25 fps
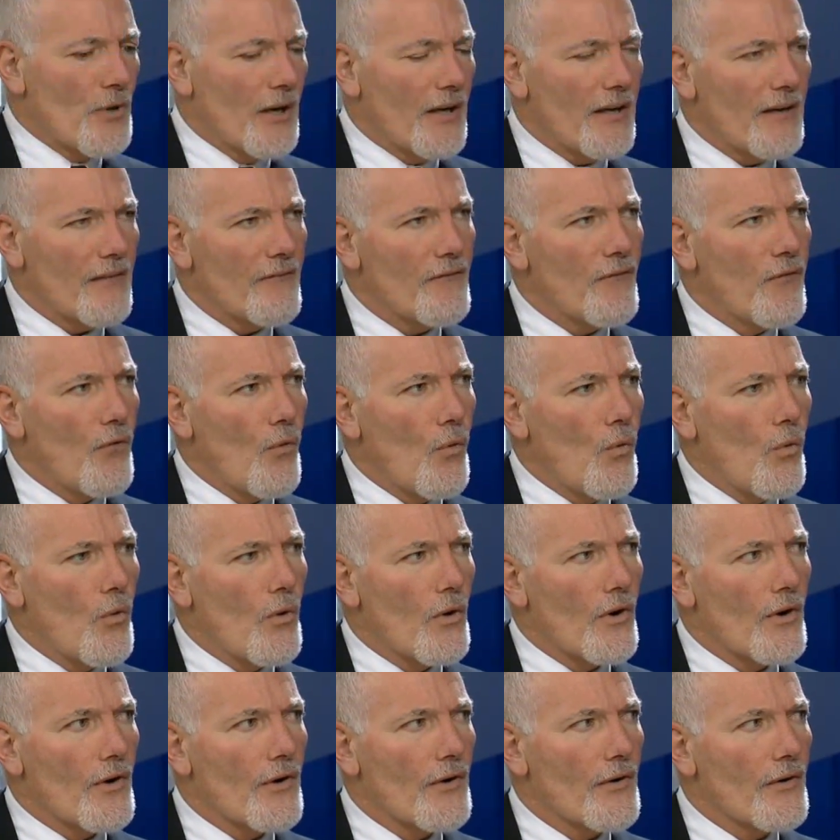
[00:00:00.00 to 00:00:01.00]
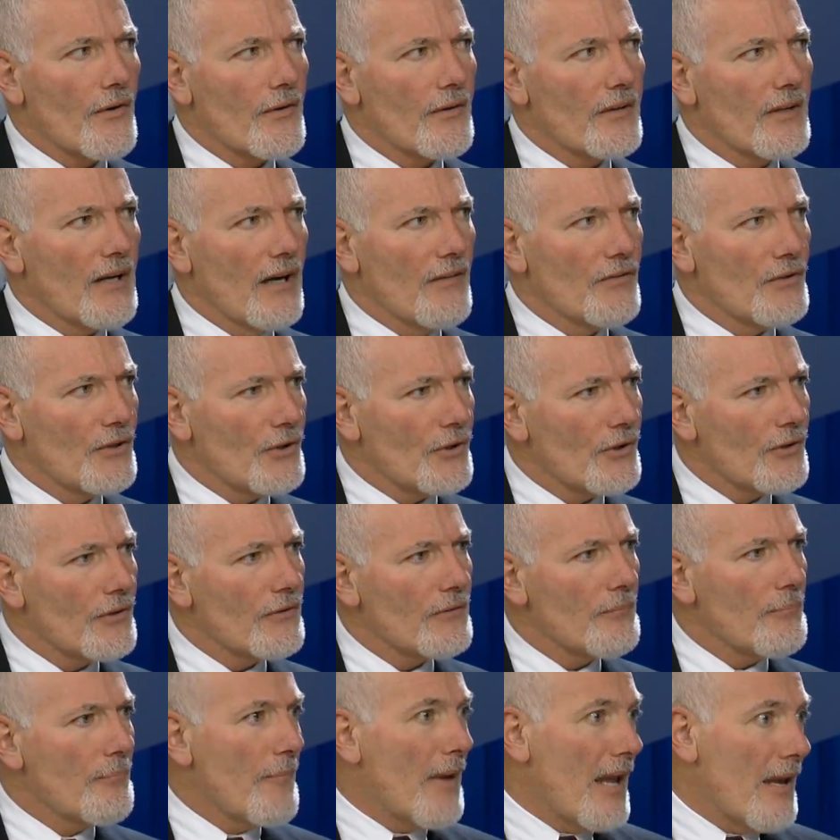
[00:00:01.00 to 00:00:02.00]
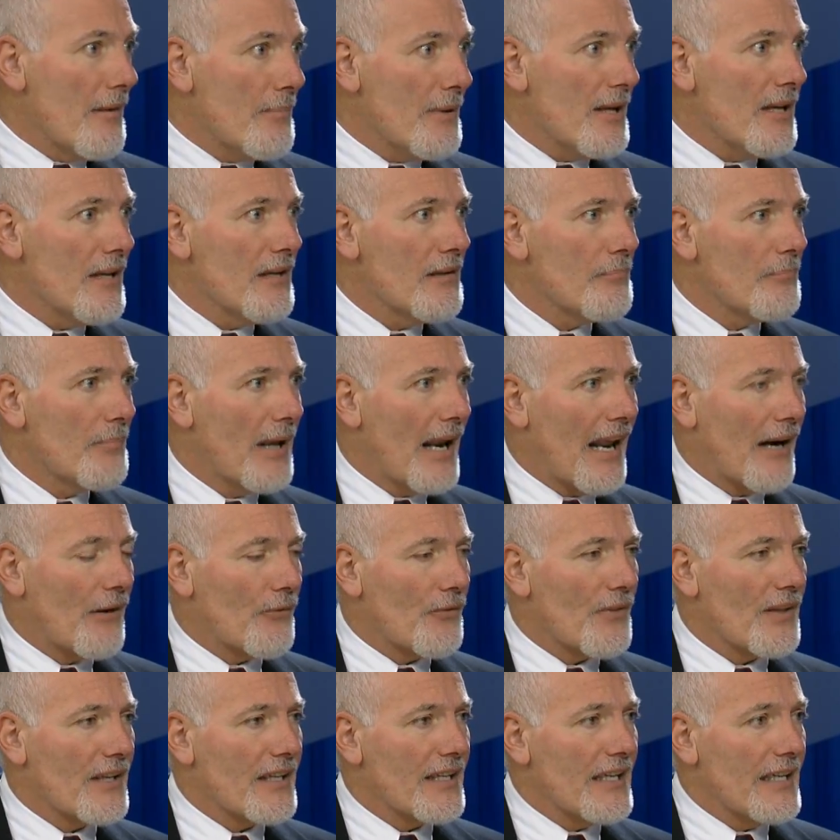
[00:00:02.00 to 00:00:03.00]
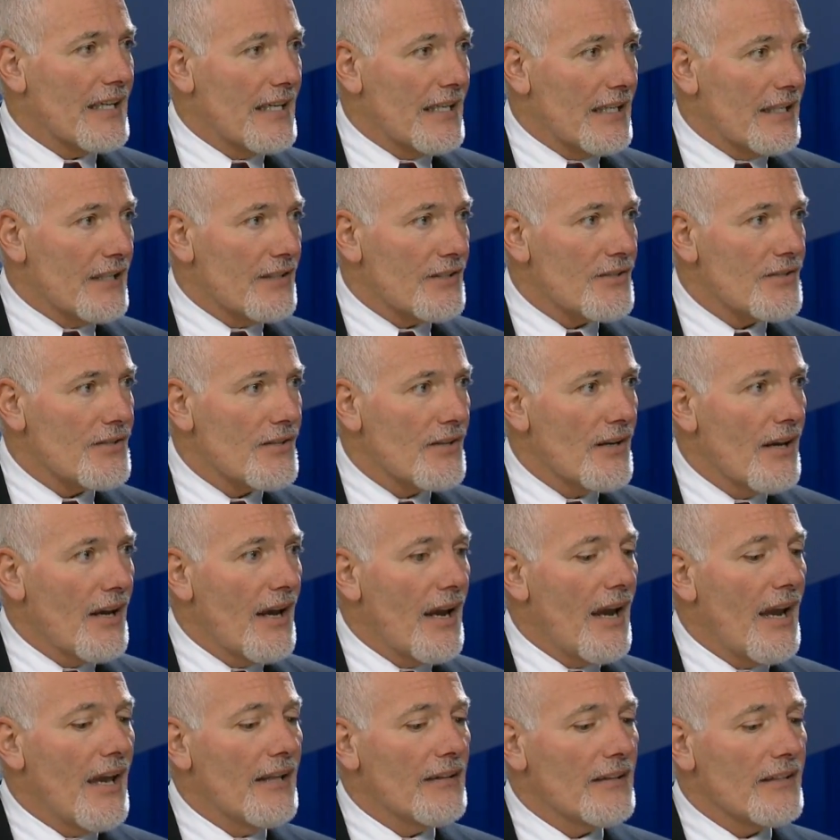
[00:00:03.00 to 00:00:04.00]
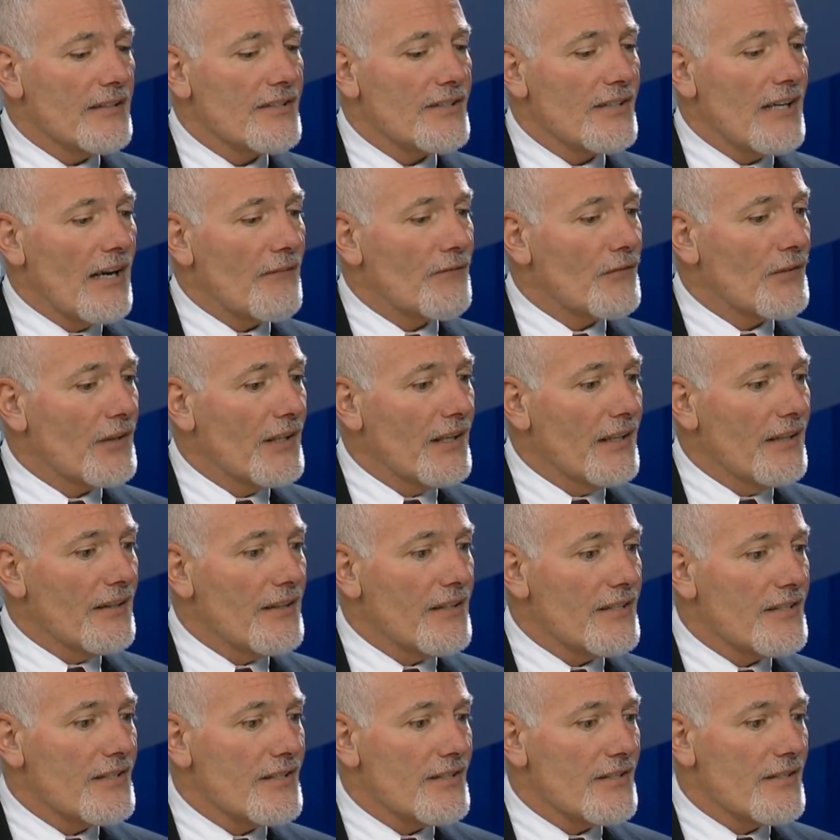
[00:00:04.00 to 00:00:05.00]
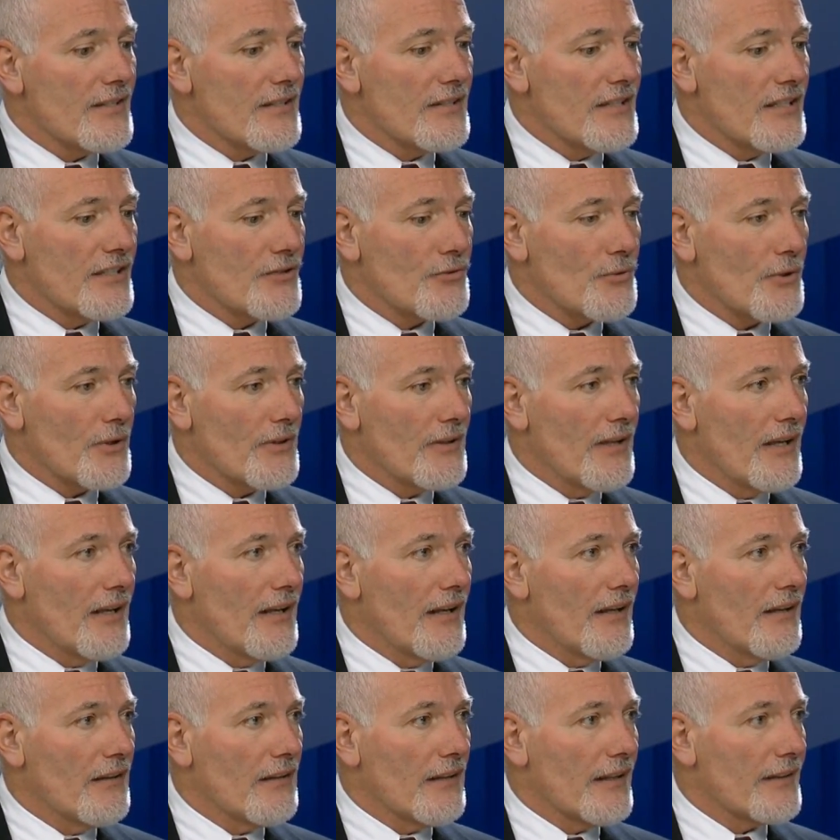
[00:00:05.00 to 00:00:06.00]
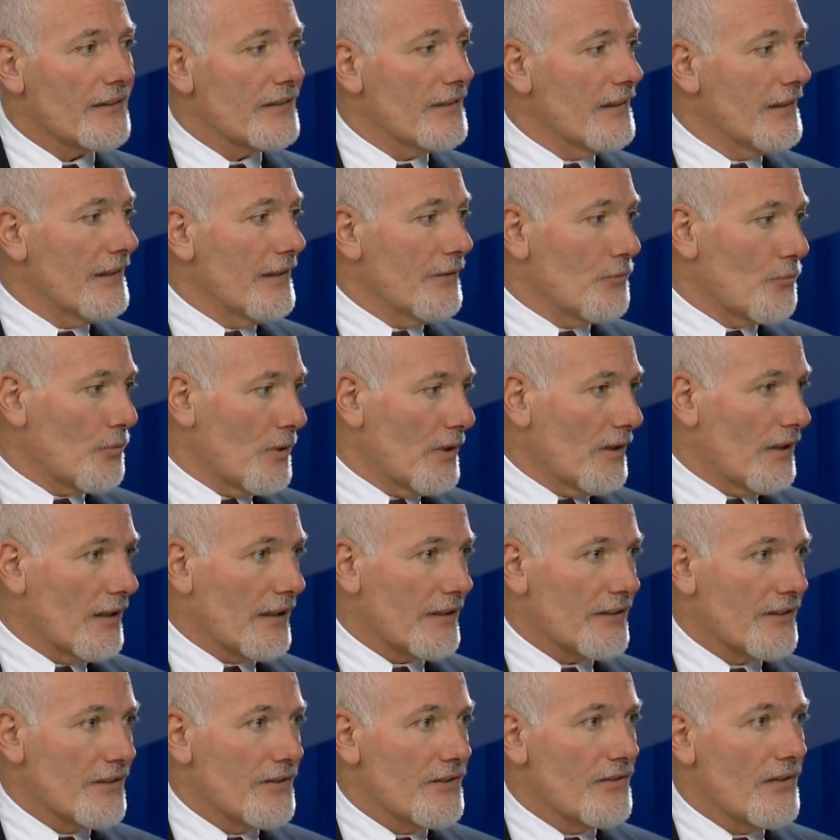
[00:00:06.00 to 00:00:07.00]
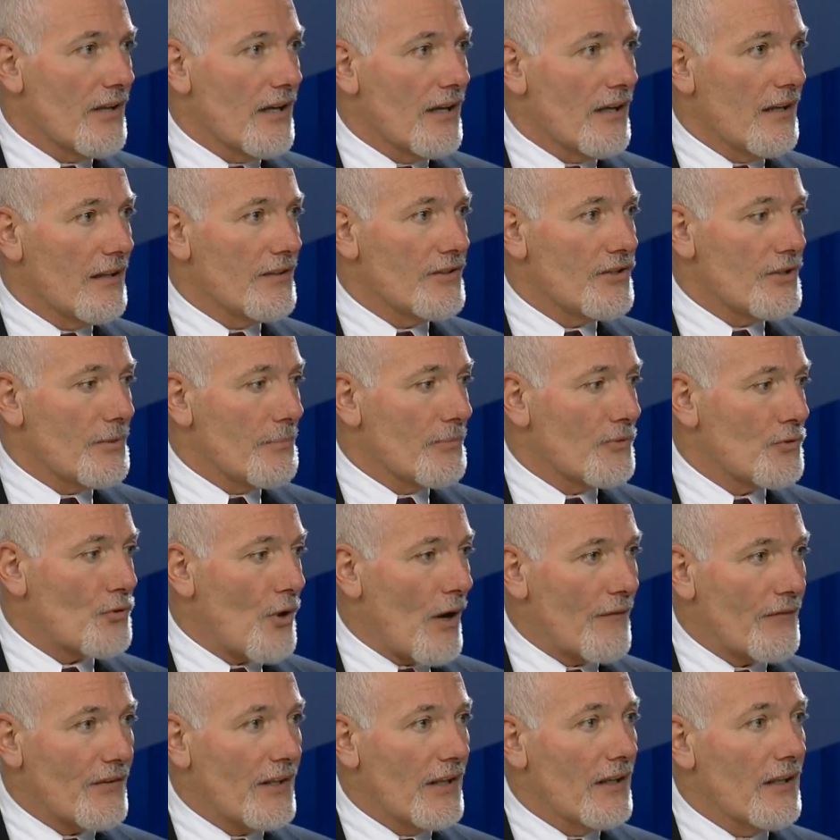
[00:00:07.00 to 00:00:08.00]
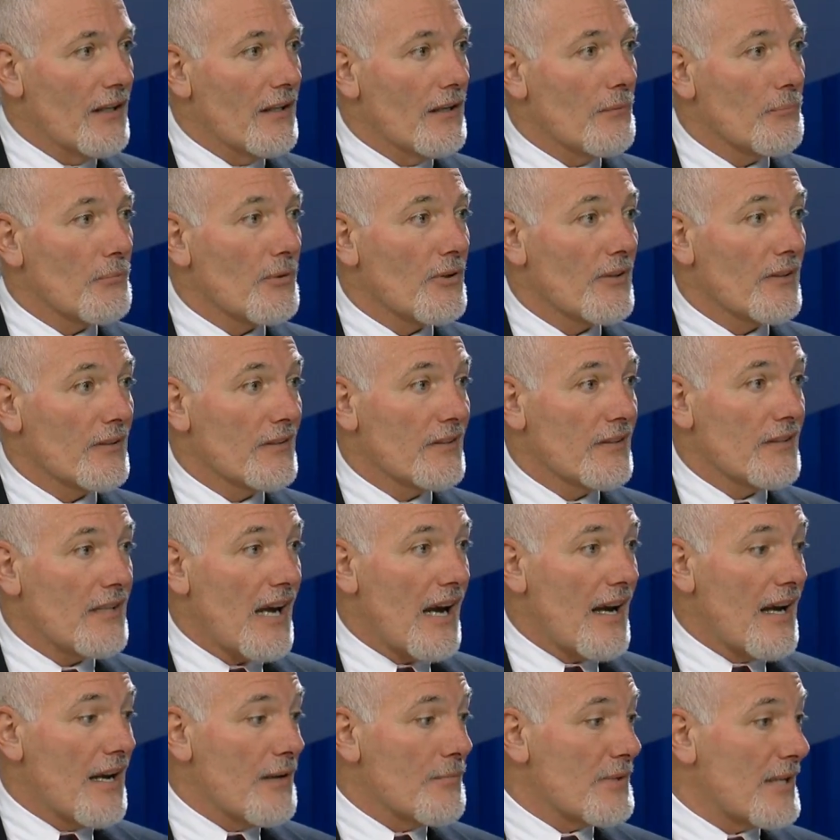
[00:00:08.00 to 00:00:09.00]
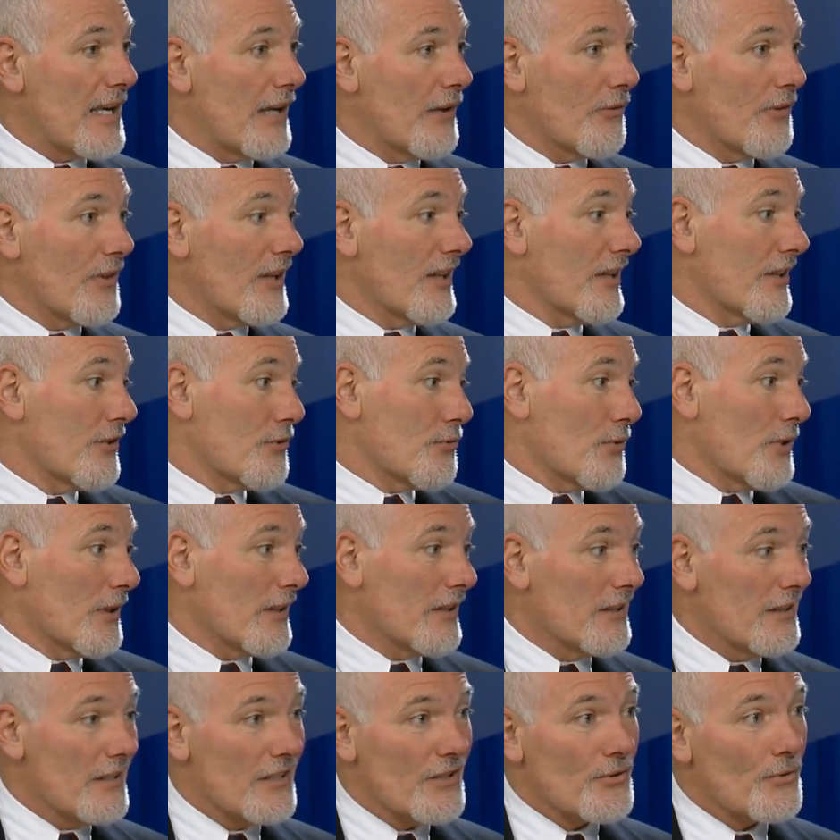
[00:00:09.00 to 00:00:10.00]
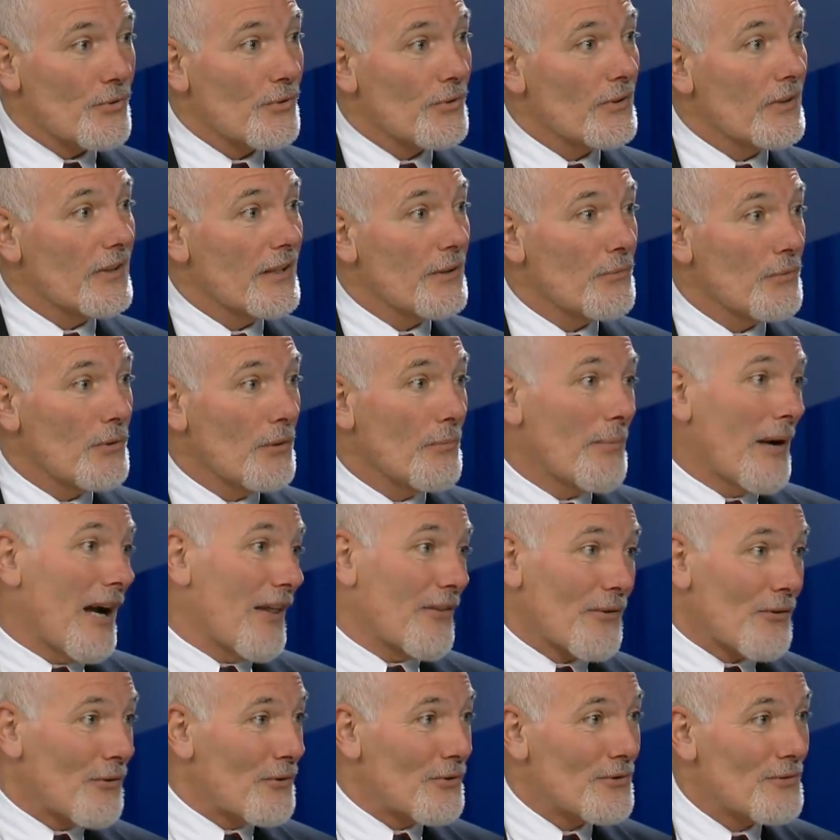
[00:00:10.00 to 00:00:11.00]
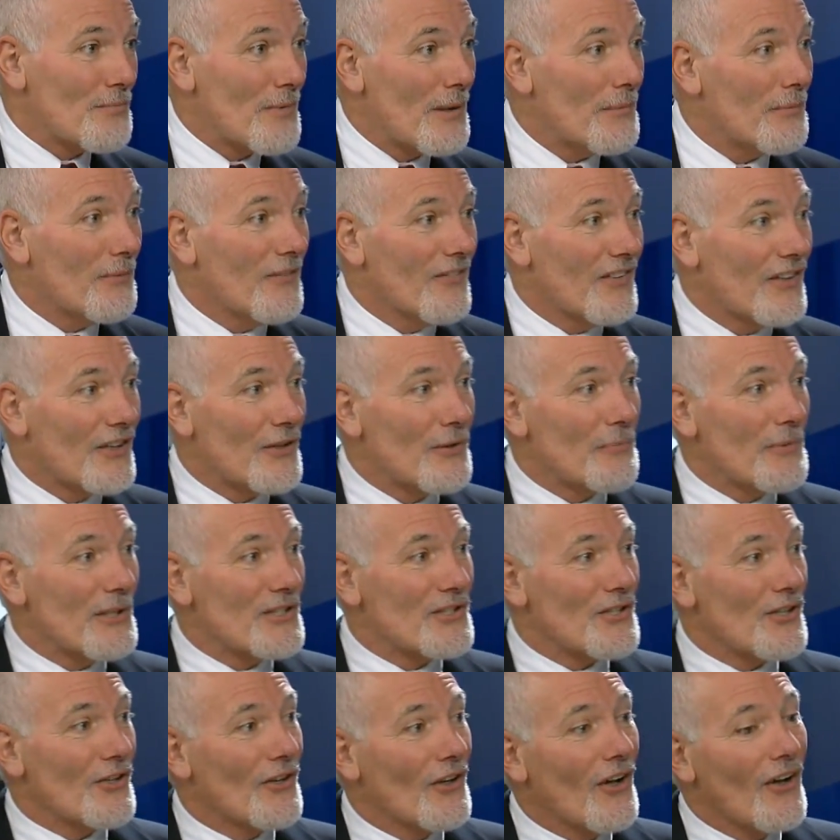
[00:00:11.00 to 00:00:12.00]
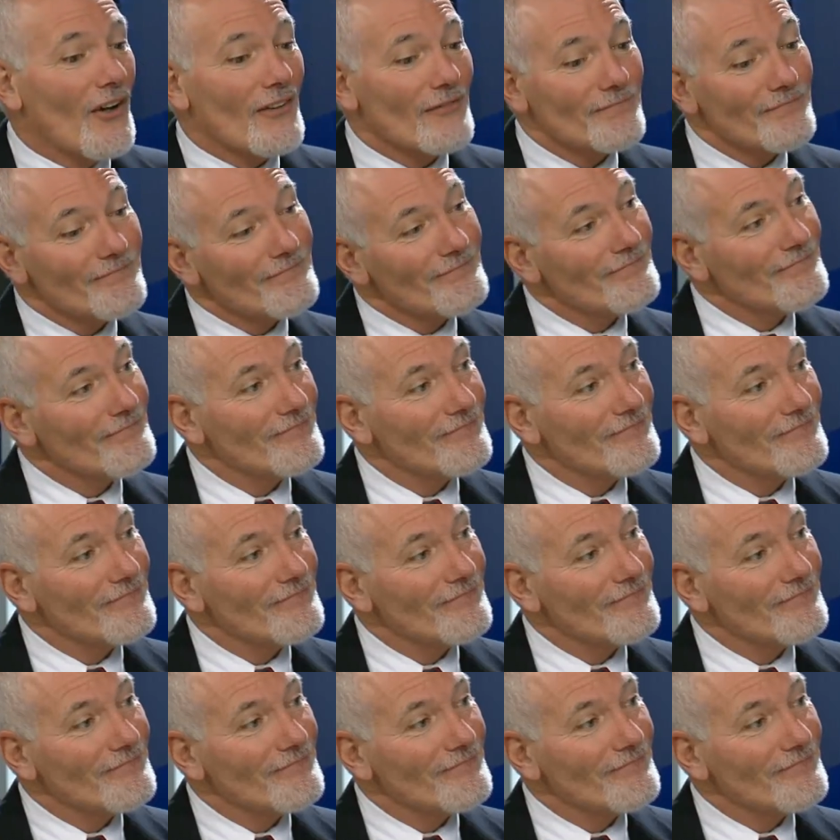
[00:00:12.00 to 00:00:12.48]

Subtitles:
running for governor, maybe, but I don't think he is. And let's not forget, this is the district that elected and re-elected Jim Traficant a number of times. I don't think a drunk and disorderly will bother those people very much at all.